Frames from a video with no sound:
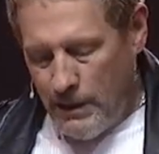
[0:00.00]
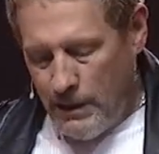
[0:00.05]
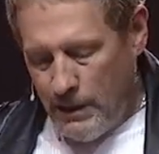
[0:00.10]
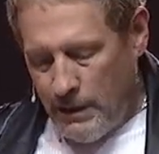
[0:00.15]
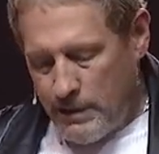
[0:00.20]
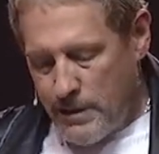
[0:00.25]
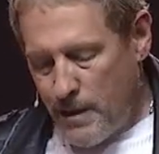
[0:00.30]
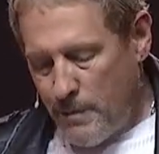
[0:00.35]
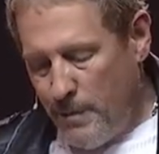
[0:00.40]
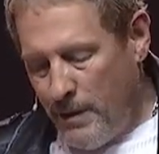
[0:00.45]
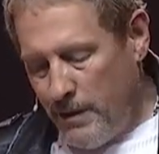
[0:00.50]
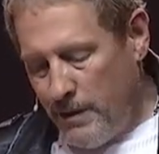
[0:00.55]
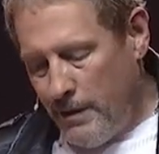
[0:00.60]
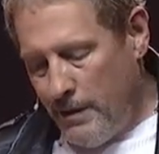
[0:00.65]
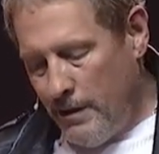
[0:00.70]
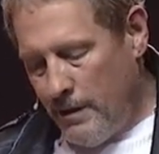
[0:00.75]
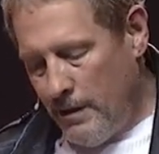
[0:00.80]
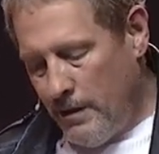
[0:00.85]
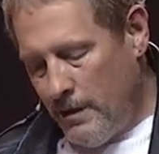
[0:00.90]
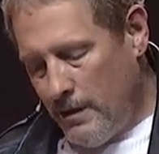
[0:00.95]
He said,
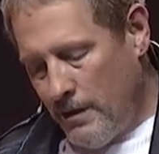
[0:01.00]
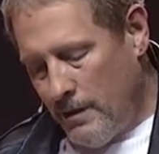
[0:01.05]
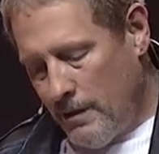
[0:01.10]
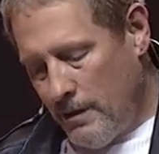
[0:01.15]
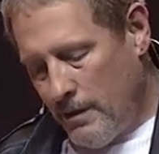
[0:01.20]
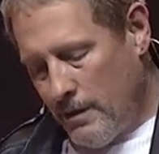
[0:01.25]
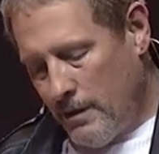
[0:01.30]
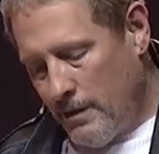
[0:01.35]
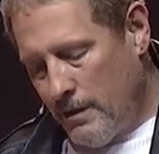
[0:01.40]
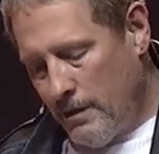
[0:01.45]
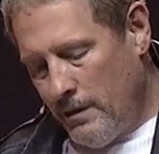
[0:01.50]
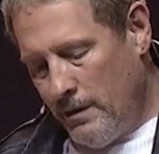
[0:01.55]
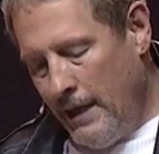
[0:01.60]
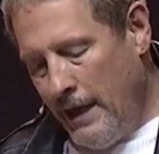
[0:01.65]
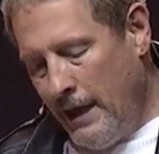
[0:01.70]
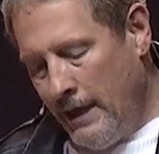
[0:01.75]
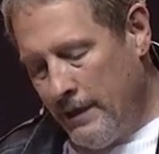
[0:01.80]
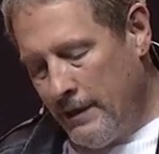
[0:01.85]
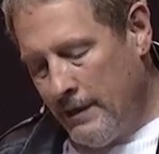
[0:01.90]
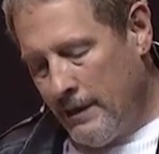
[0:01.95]
but
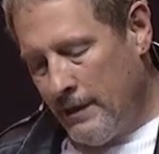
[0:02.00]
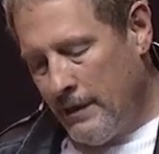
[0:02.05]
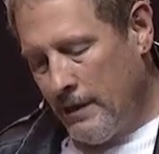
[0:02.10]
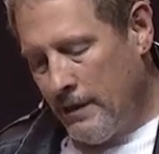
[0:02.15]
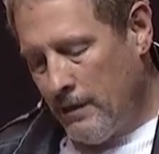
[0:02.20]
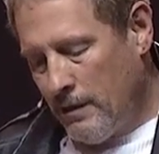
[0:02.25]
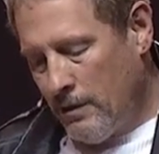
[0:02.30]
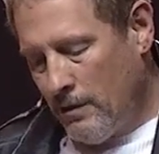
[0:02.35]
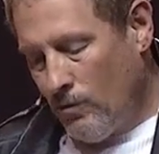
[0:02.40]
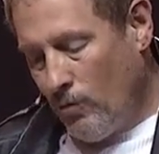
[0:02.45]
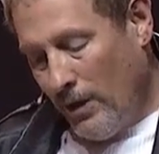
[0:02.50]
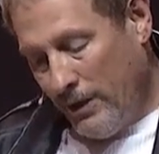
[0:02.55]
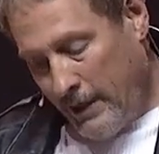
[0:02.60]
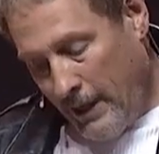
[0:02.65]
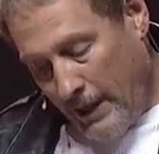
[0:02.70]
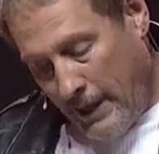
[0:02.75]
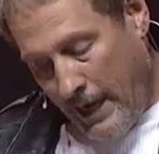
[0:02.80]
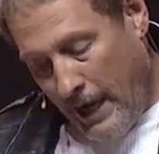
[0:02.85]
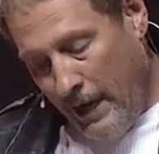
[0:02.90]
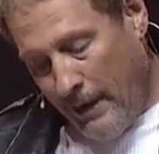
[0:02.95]
then what they
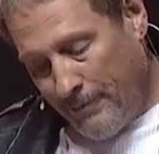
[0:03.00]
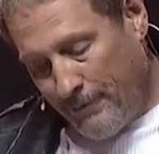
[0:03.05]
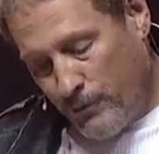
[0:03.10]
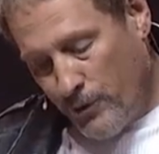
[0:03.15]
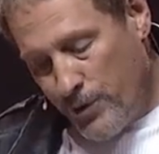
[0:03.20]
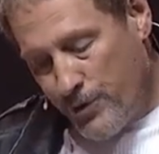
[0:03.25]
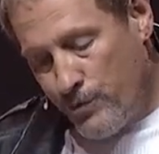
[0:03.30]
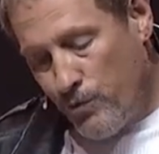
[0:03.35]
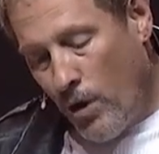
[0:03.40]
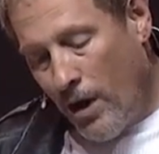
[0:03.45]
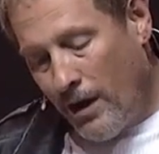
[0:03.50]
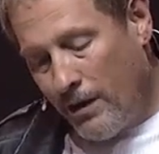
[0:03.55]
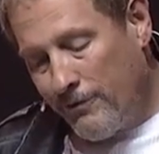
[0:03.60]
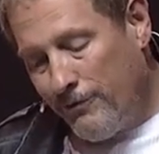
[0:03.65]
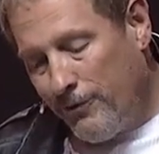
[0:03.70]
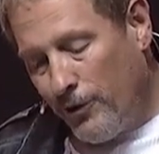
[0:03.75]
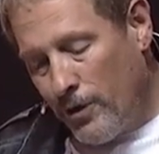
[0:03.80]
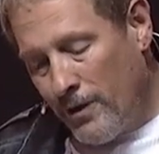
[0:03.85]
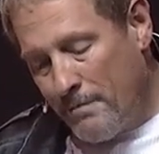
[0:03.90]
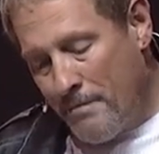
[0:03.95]
kept was what?
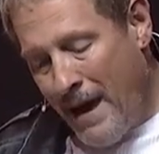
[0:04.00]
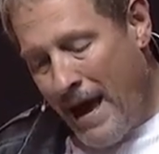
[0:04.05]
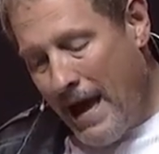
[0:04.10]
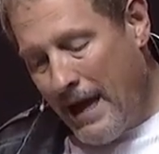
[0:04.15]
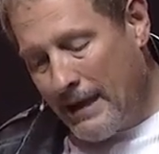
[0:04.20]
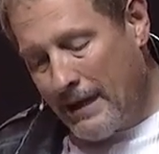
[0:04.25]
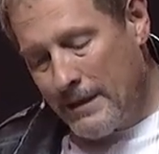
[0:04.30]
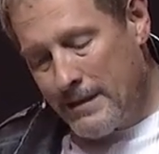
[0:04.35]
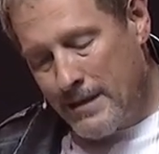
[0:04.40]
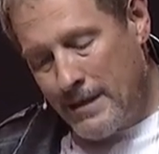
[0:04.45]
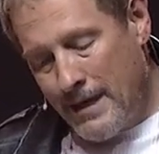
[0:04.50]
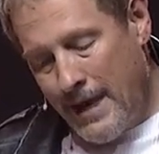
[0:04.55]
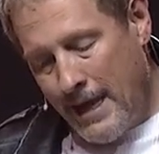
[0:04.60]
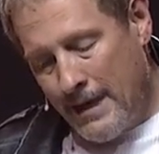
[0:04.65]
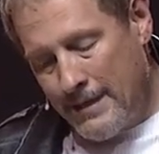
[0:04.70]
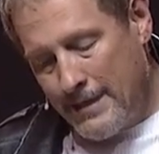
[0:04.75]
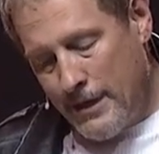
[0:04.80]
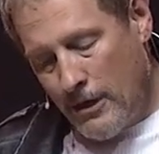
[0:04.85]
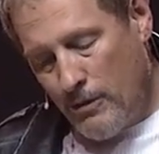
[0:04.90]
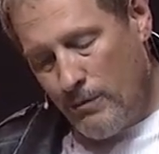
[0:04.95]
Full of maggots and had a
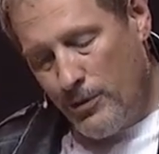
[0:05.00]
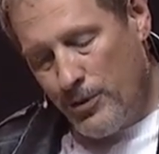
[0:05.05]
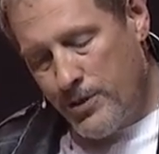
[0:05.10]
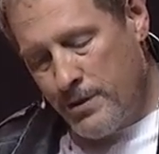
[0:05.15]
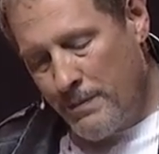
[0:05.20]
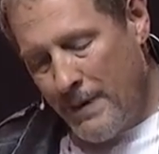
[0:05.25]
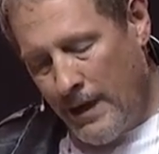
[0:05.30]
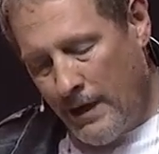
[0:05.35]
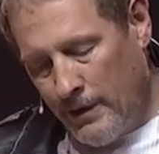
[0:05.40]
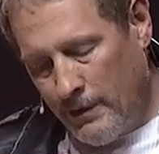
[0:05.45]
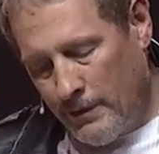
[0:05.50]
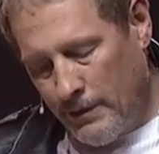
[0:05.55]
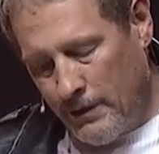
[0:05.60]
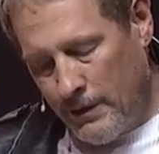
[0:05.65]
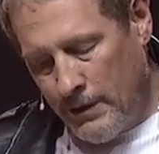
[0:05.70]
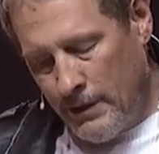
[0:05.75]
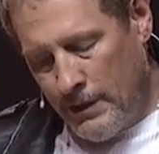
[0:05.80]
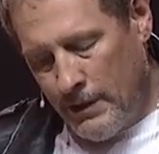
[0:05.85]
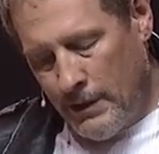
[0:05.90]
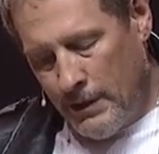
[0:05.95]
terrible smell.
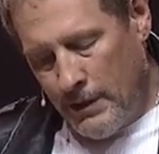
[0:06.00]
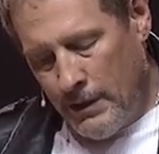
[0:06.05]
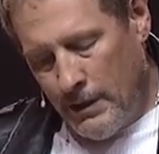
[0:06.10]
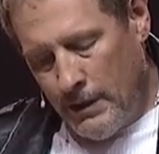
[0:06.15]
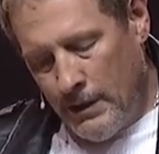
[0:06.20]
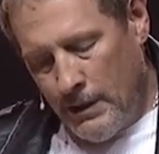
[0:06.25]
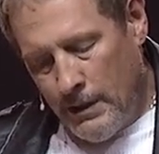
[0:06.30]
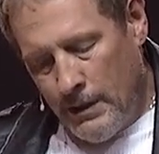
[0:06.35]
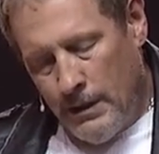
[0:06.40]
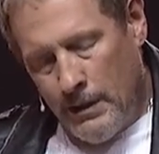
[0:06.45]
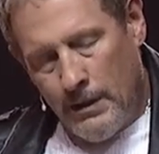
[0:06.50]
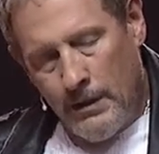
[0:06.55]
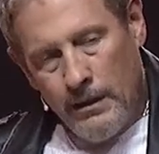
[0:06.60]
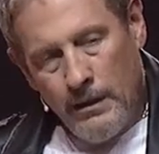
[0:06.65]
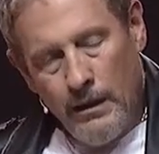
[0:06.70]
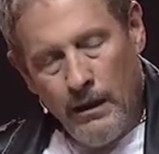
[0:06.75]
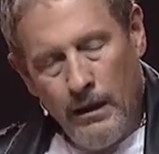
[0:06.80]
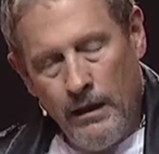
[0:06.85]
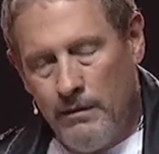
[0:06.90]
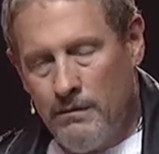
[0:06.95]

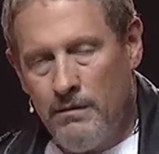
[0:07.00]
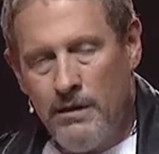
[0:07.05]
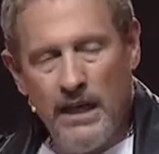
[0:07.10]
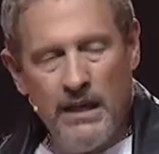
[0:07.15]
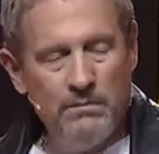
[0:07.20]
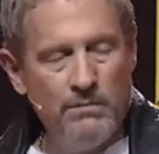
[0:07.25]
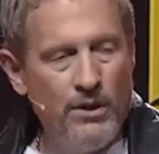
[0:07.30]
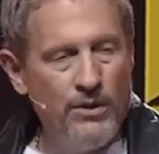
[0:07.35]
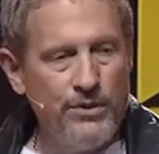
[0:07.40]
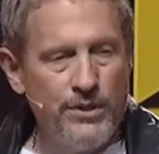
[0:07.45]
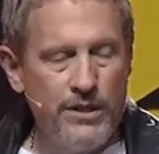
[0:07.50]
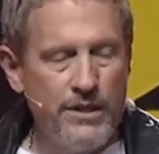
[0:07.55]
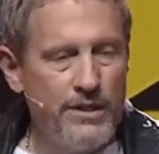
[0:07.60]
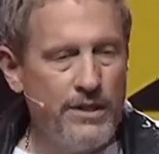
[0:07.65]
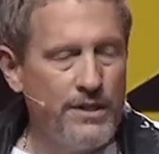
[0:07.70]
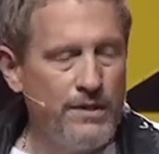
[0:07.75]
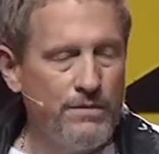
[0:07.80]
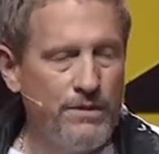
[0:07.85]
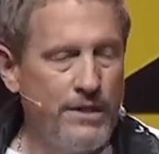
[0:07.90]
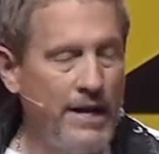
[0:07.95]
And
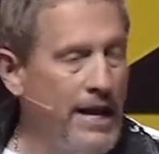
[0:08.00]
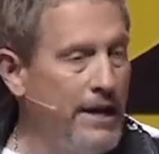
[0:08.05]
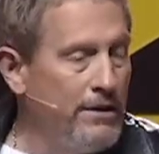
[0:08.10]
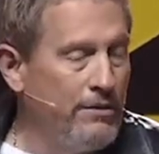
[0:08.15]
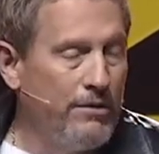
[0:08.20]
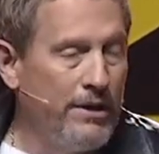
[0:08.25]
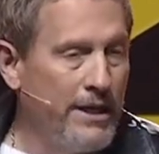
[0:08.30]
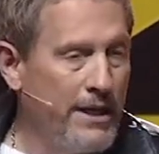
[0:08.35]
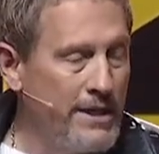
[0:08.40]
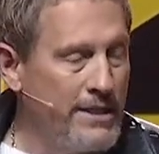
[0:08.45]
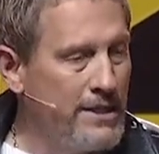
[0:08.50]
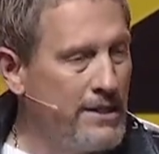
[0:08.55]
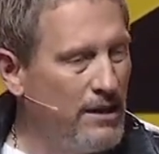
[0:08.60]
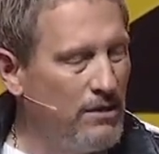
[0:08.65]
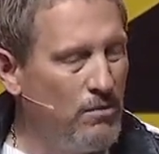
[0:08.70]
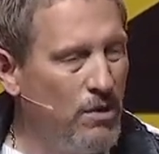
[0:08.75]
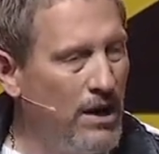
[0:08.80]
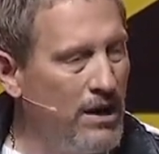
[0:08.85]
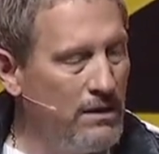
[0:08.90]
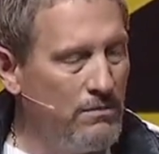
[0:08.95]
Moses was angry because he's like,
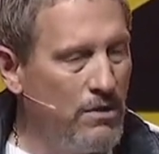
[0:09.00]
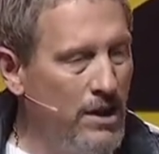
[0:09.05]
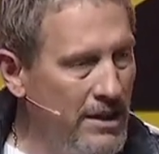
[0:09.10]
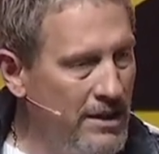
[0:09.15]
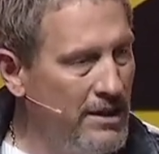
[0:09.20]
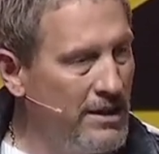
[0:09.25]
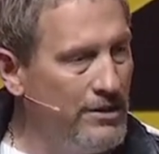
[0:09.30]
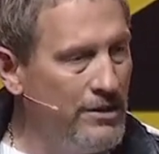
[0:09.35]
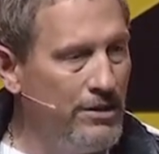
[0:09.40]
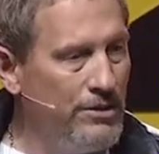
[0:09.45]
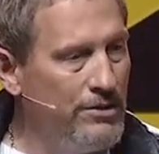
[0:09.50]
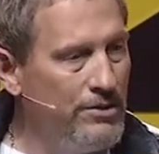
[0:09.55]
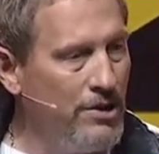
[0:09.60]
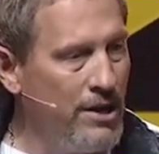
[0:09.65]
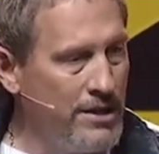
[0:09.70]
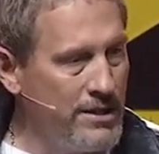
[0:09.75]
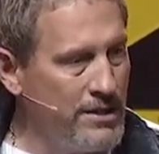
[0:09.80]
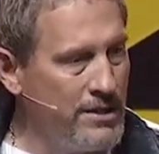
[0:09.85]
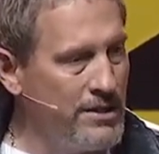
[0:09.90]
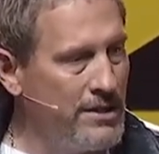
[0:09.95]
why didn't you
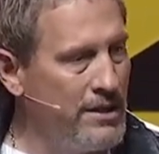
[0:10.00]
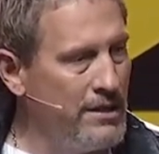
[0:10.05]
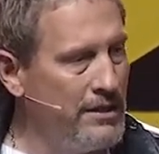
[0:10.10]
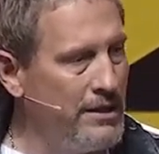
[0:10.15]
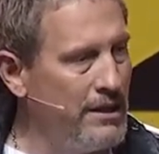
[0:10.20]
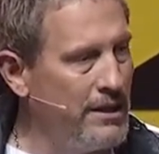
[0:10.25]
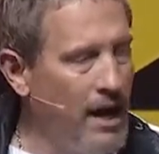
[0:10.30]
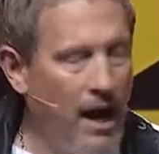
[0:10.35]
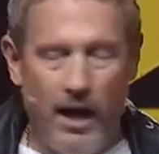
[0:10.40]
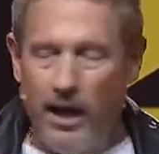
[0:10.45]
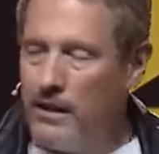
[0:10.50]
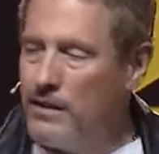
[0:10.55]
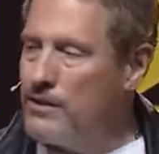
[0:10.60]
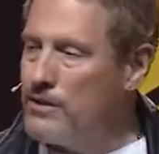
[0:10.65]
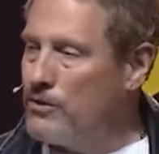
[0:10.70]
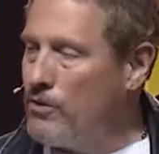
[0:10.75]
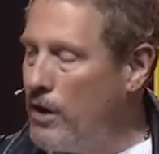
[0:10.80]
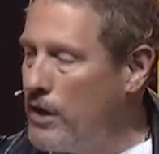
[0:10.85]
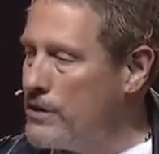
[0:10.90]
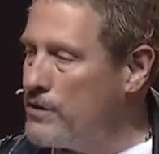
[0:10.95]
trust that God's
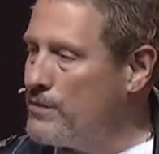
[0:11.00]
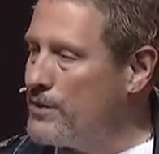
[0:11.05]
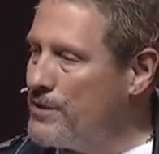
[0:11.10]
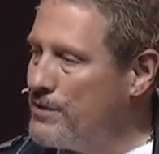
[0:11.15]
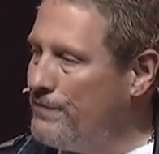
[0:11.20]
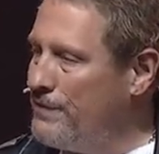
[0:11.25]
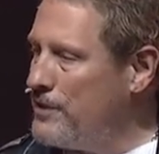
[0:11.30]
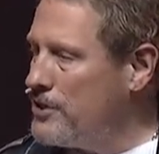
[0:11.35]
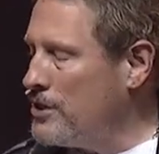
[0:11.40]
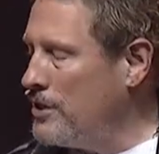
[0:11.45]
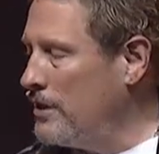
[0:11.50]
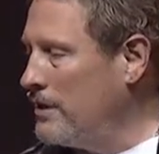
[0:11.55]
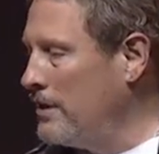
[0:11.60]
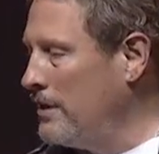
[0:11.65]
grace was sufficient?